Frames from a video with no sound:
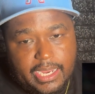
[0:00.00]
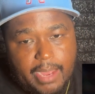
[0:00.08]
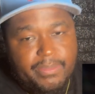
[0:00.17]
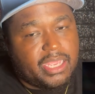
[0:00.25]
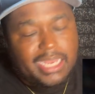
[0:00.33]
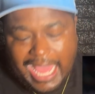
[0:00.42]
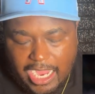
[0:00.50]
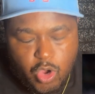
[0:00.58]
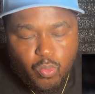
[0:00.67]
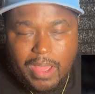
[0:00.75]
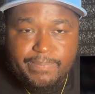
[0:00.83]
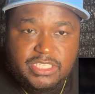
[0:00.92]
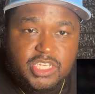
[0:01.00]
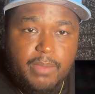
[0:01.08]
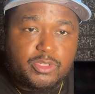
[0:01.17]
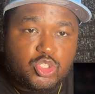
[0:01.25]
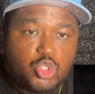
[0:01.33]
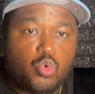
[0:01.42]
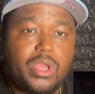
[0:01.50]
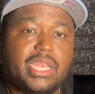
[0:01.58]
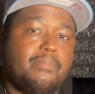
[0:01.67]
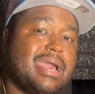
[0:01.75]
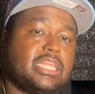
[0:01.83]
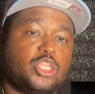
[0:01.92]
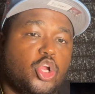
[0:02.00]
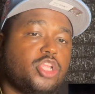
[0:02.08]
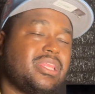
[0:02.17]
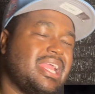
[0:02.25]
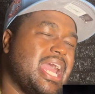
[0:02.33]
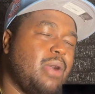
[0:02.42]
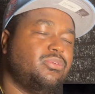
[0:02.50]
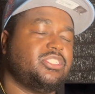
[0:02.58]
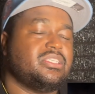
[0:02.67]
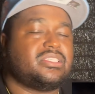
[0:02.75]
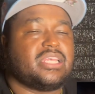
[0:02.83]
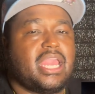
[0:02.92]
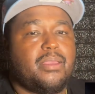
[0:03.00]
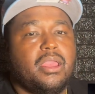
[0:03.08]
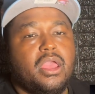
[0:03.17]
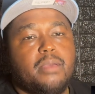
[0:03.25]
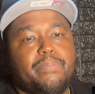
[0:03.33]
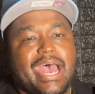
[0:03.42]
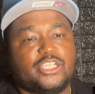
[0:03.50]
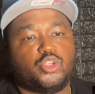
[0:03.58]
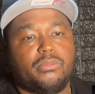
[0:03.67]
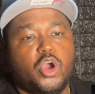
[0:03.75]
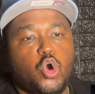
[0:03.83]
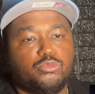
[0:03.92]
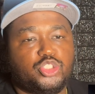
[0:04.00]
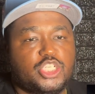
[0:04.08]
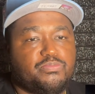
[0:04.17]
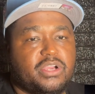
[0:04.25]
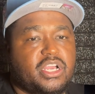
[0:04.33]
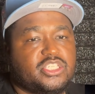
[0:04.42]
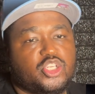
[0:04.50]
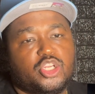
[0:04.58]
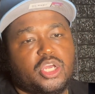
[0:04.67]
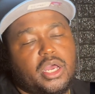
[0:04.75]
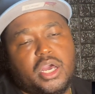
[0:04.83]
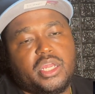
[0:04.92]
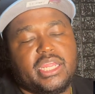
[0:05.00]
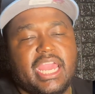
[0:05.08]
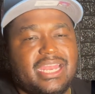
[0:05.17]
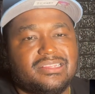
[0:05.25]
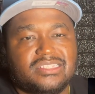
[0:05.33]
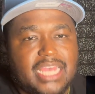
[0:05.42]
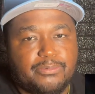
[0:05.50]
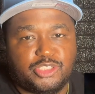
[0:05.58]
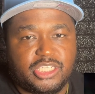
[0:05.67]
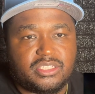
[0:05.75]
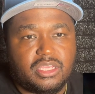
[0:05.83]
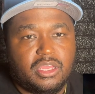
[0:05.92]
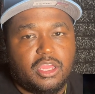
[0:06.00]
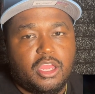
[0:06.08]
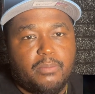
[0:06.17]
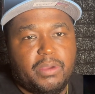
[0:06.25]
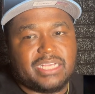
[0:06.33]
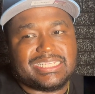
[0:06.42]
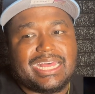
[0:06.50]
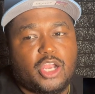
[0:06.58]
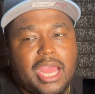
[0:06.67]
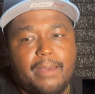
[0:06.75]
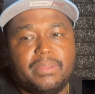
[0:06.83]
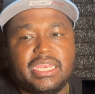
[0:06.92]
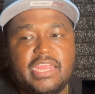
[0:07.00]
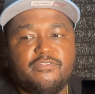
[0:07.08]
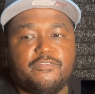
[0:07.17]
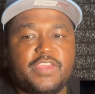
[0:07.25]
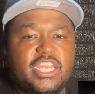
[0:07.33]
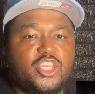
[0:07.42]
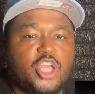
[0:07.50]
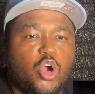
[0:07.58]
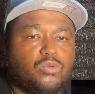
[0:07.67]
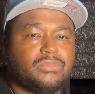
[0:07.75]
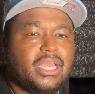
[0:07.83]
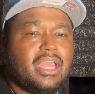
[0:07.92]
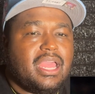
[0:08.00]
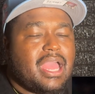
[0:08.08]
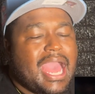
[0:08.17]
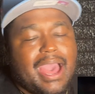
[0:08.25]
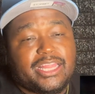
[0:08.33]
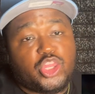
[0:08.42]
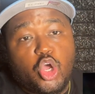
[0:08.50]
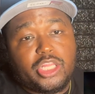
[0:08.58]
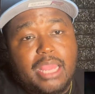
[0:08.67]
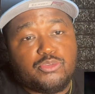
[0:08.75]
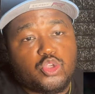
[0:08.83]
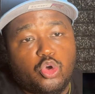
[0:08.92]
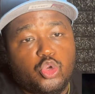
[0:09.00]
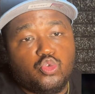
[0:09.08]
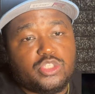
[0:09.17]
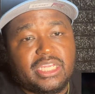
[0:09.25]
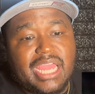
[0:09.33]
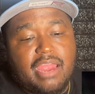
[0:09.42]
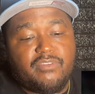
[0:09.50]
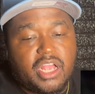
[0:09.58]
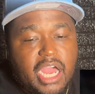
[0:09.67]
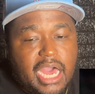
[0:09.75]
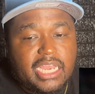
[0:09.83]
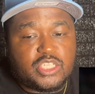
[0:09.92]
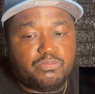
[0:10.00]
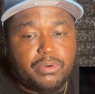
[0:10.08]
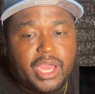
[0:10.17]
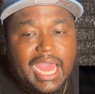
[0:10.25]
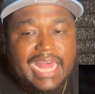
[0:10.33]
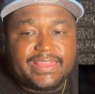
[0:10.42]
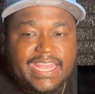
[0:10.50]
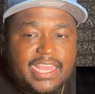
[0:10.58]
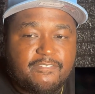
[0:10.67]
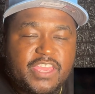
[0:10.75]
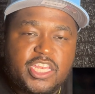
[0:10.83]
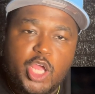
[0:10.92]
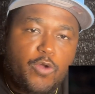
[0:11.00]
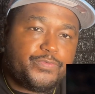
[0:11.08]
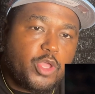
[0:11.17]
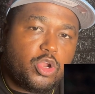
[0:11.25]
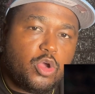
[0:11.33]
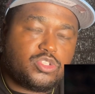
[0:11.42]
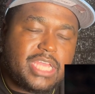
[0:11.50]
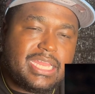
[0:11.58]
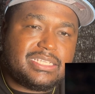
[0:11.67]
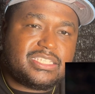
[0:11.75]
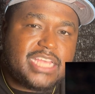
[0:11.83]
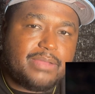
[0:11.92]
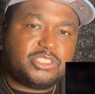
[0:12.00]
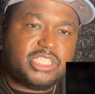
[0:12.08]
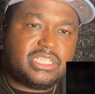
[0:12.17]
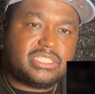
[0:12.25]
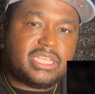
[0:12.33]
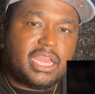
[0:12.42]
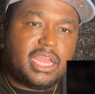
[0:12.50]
lack of weapons number 2. And then my third thing, I would just say Patrick Mahomes, just because of the interceptions. Because I believe if he don't, I thought they was going to lose the game regardless, but I think if he don't throw those interceptions,